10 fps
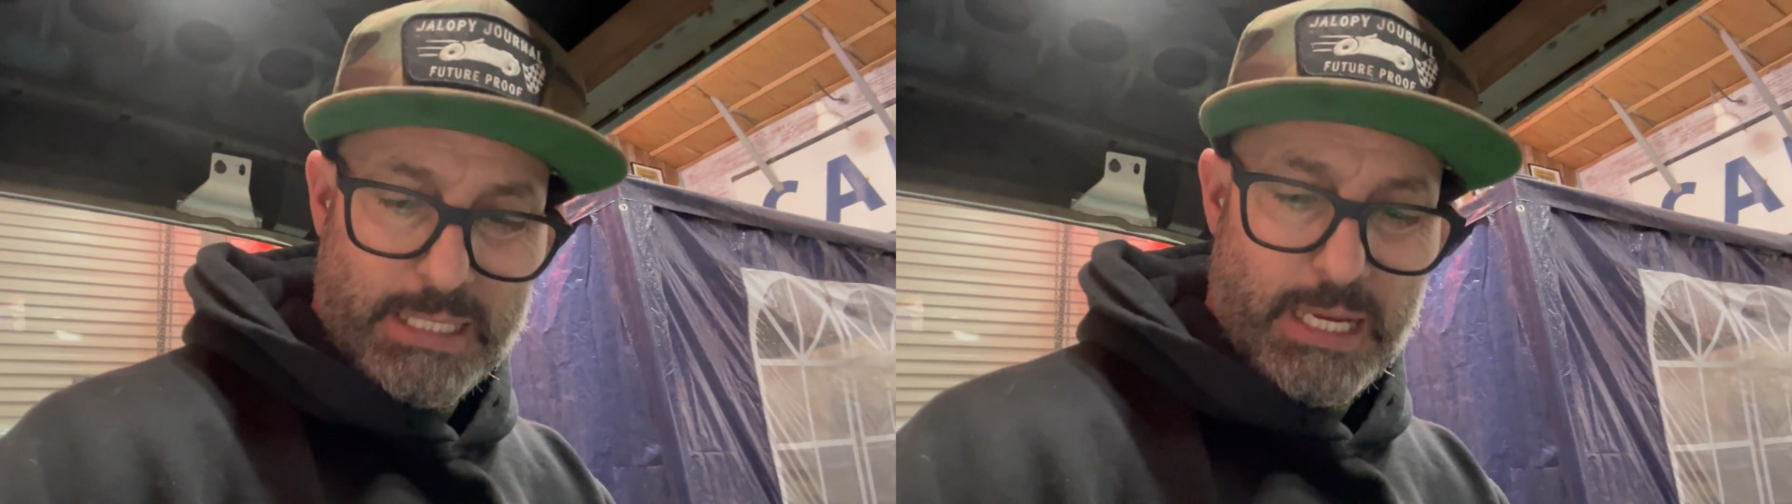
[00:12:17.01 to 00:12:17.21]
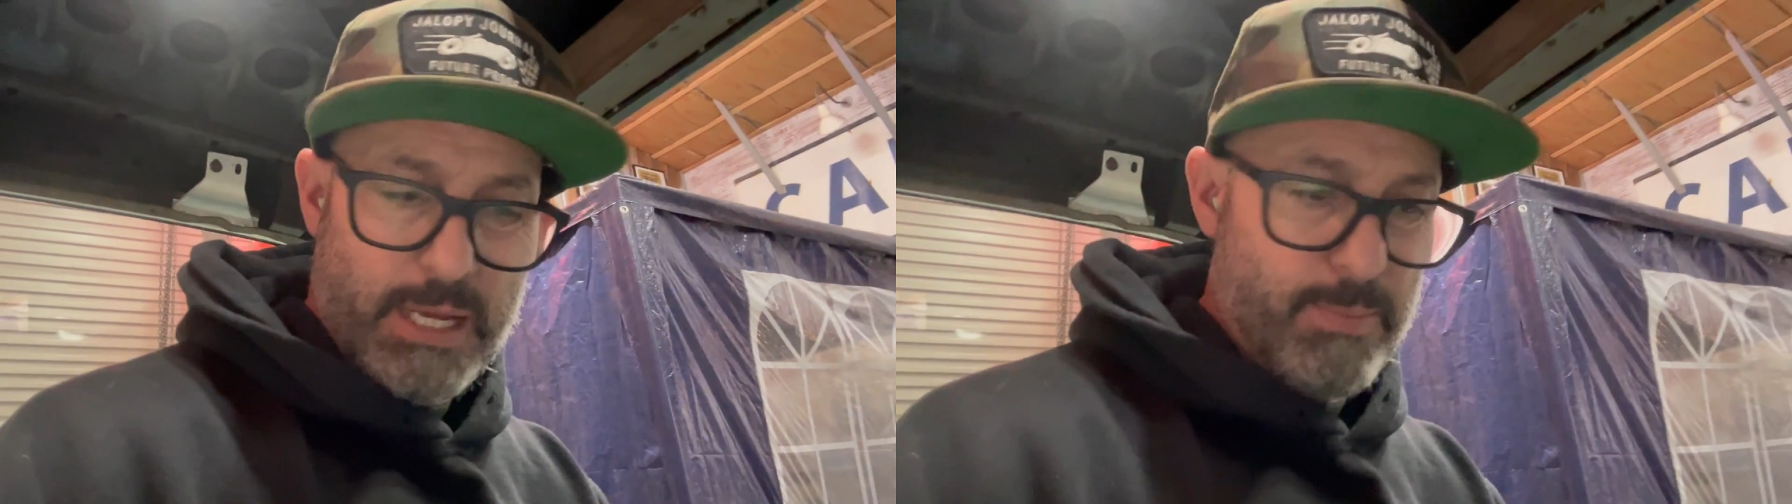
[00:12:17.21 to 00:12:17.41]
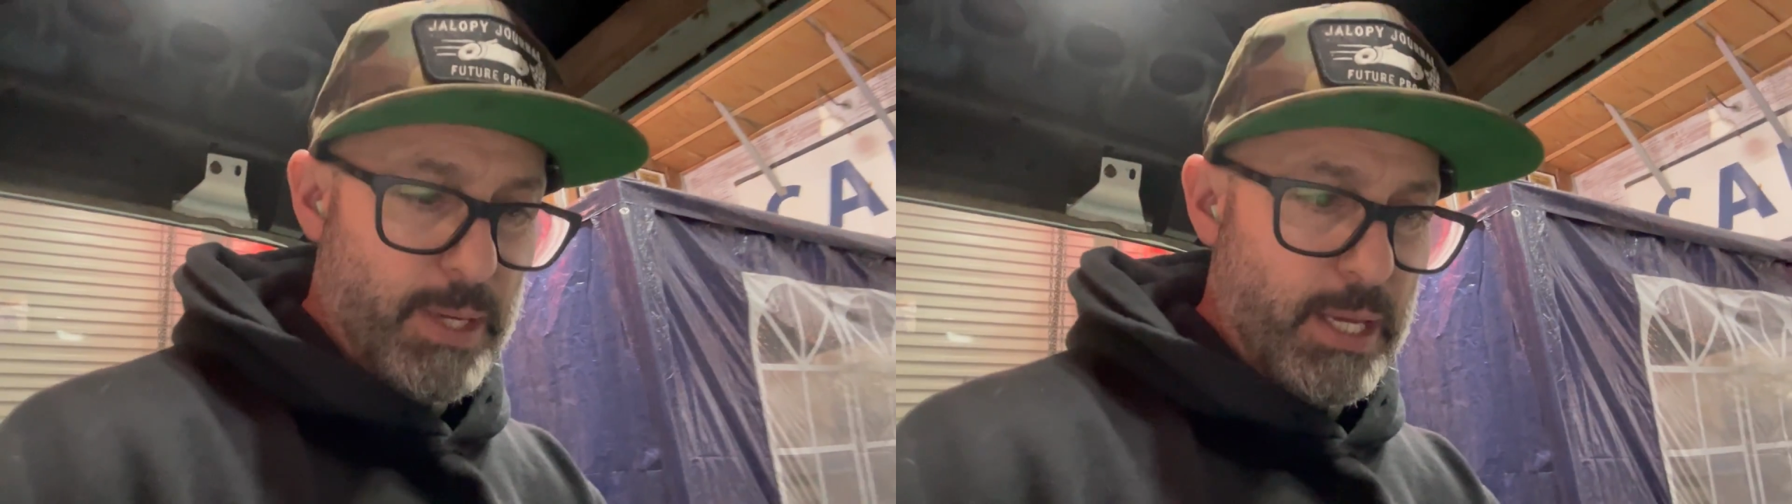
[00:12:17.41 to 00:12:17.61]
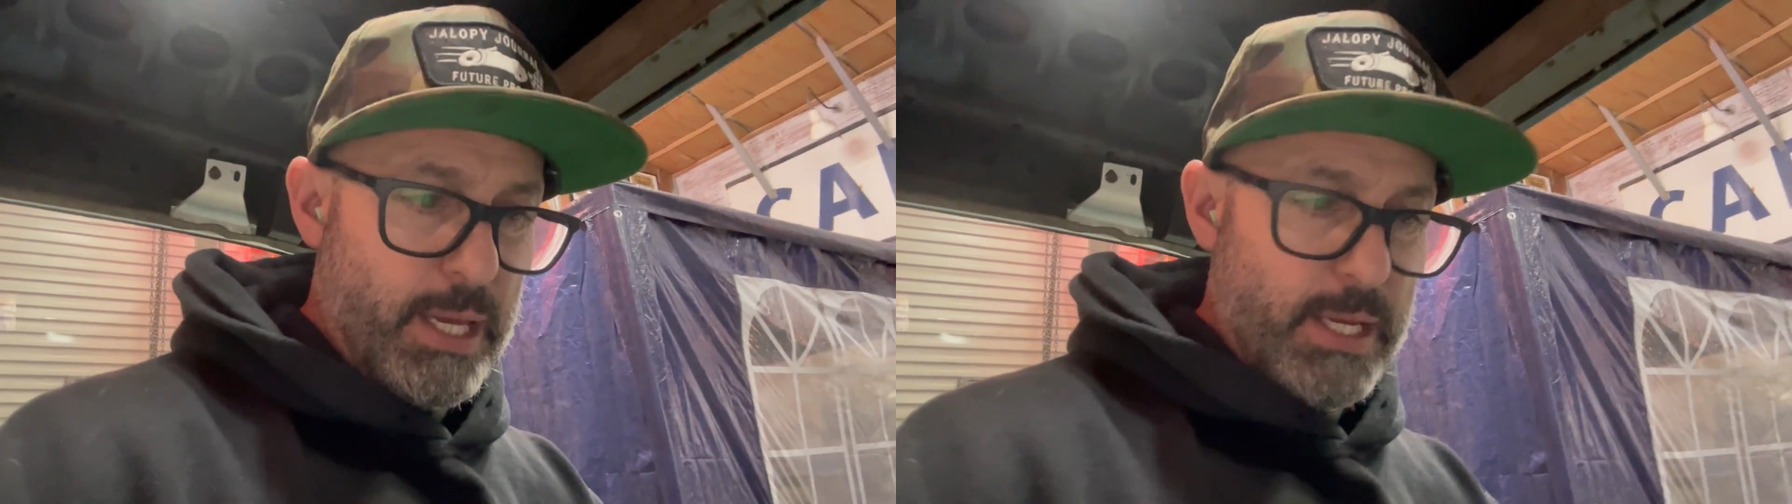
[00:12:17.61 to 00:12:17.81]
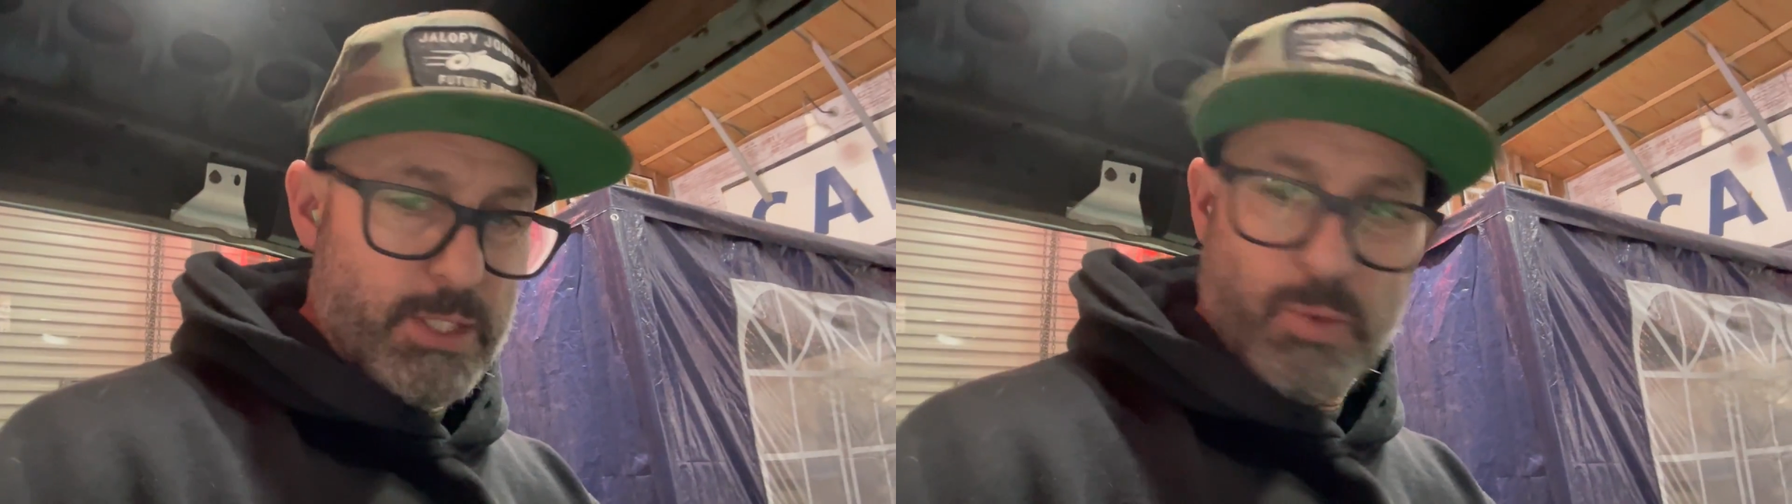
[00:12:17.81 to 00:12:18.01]
of tying my
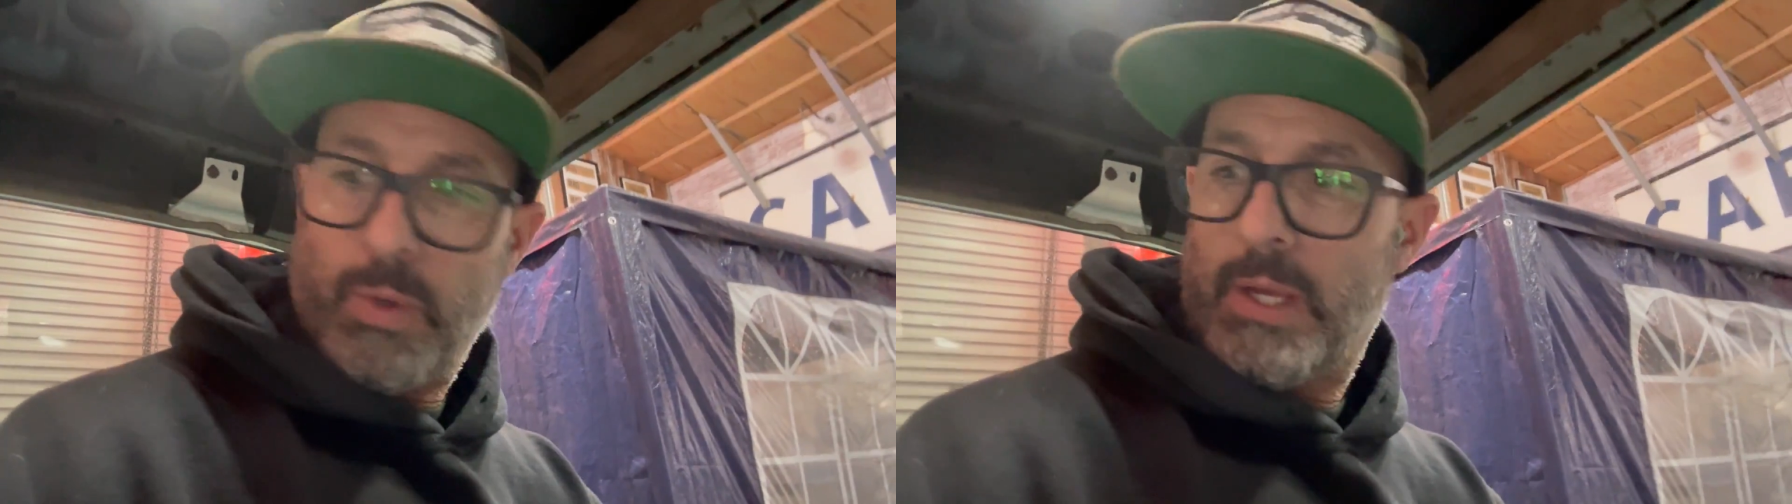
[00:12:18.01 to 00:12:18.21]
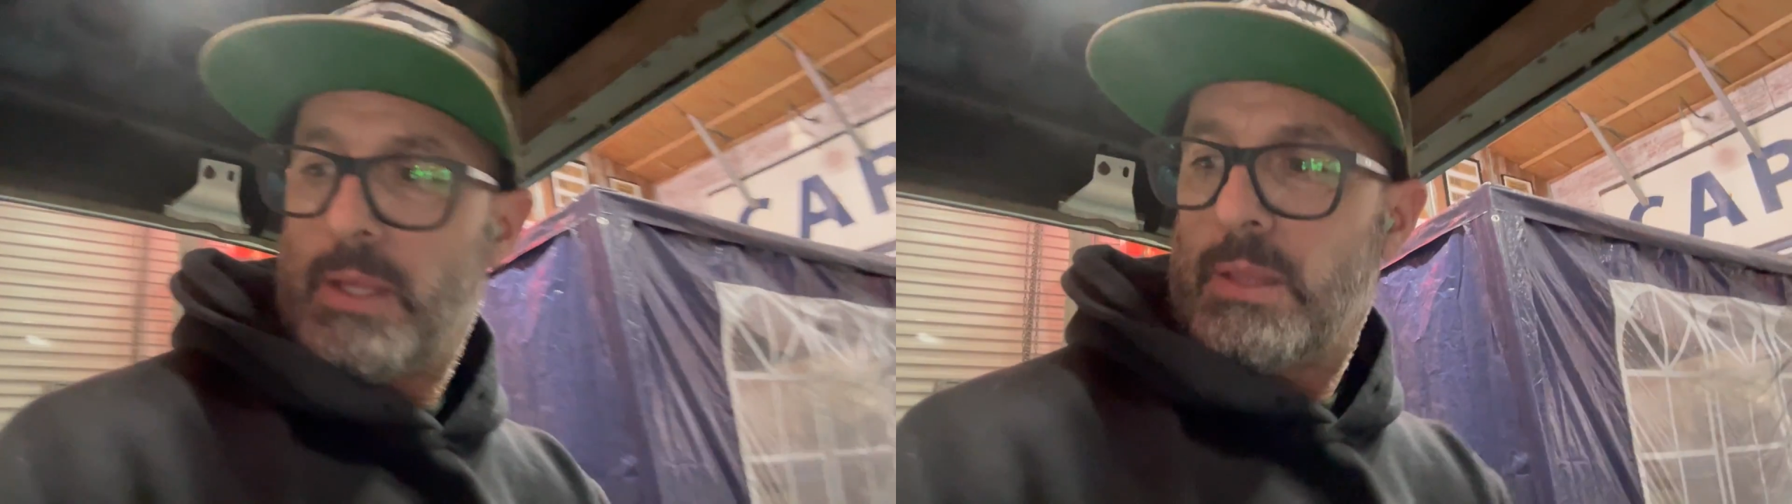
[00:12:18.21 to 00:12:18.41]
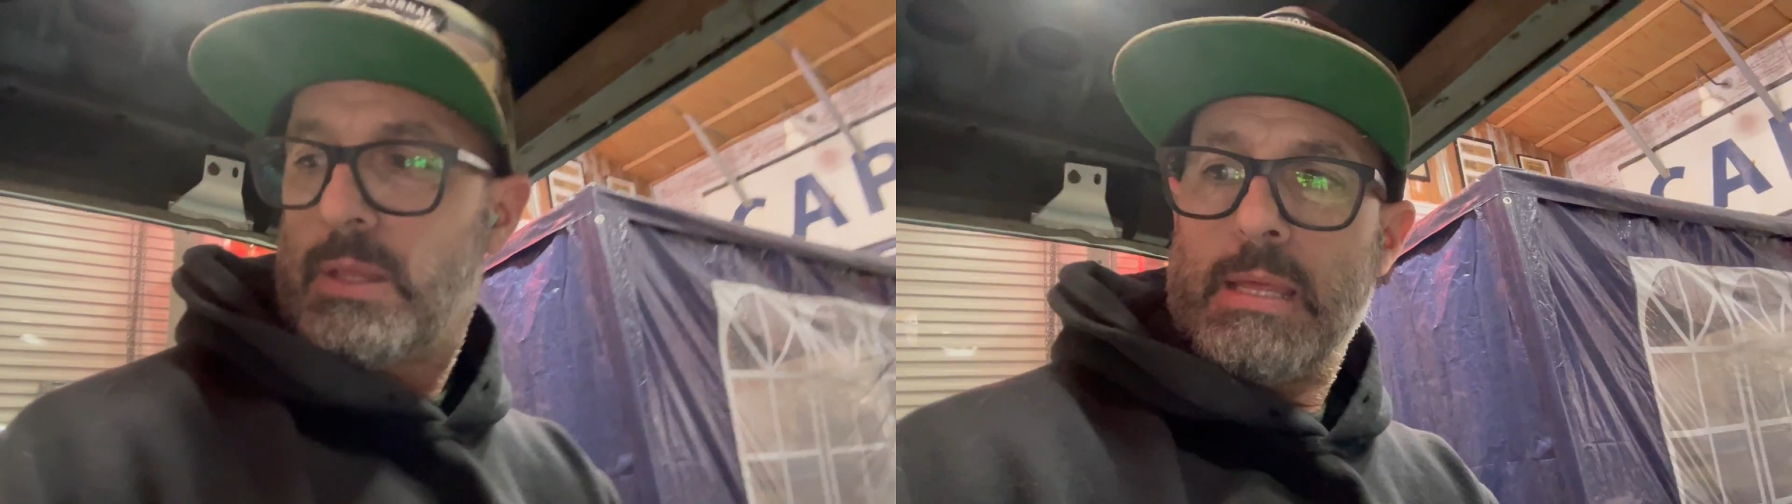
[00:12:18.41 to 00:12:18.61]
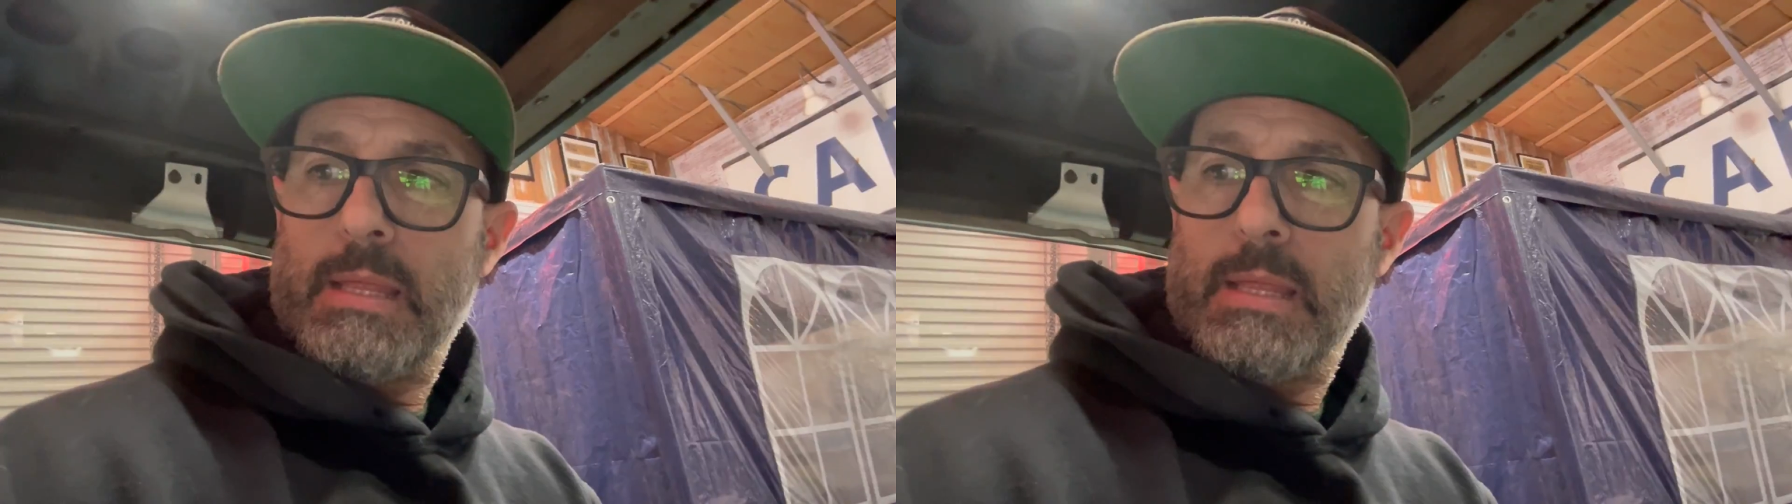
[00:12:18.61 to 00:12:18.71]
hands with